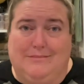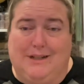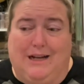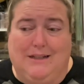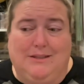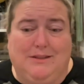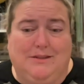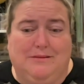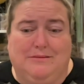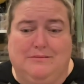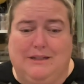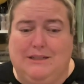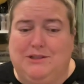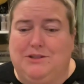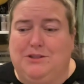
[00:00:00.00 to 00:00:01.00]
I do.
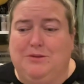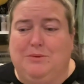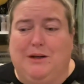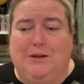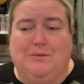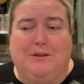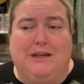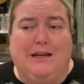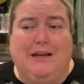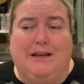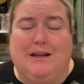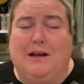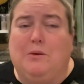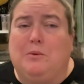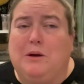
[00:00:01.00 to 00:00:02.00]
And just do my own thing and
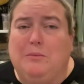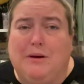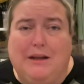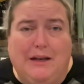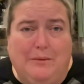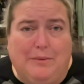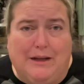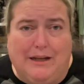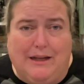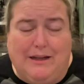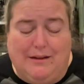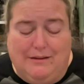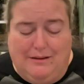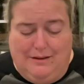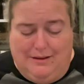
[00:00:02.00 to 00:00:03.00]
not worry about anybody.
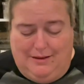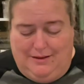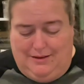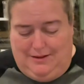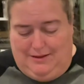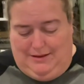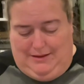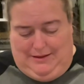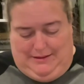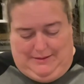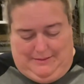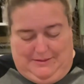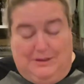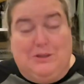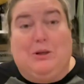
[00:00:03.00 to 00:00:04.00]

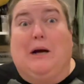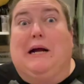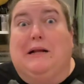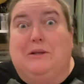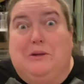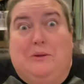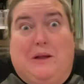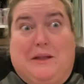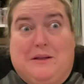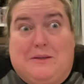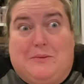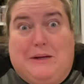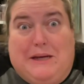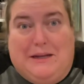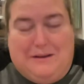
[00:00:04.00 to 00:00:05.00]
So I got to do that this
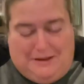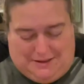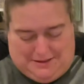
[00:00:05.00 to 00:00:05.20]
weekend.